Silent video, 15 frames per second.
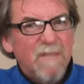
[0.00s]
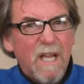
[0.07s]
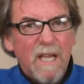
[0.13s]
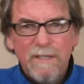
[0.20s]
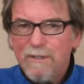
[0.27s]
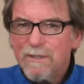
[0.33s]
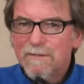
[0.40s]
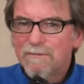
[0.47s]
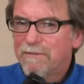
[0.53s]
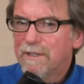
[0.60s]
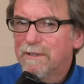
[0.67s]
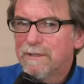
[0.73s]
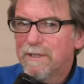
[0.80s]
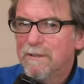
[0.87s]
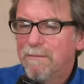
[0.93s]
and doesn't
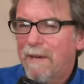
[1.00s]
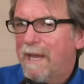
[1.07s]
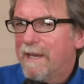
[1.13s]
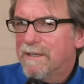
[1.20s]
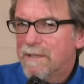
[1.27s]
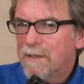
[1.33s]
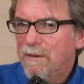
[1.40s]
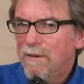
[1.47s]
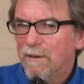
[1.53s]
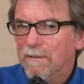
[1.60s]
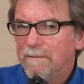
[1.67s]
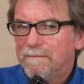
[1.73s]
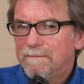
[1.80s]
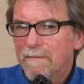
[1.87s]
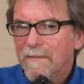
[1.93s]
feel too bad at
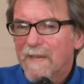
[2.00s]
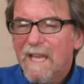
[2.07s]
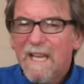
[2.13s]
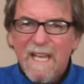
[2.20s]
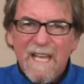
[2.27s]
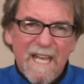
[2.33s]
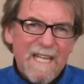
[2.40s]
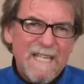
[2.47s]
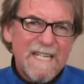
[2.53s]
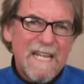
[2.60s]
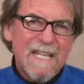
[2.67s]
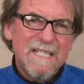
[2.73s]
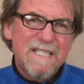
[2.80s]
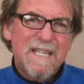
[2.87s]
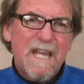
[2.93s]
all. It
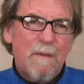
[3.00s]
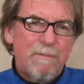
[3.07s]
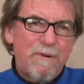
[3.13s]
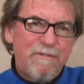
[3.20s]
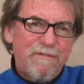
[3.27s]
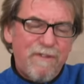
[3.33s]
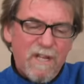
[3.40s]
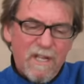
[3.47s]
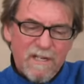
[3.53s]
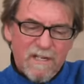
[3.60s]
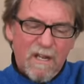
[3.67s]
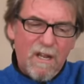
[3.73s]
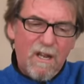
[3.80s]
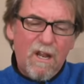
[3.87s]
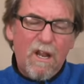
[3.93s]
has that preferred
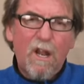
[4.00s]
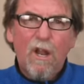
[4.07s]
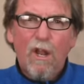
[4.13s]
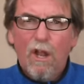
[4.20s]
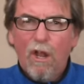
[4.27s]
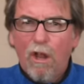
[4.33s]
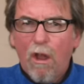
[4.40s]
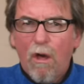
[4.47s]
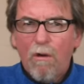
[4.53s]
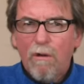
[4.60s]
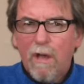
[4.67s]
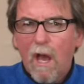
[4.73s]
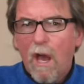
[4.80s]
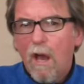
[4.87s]
lock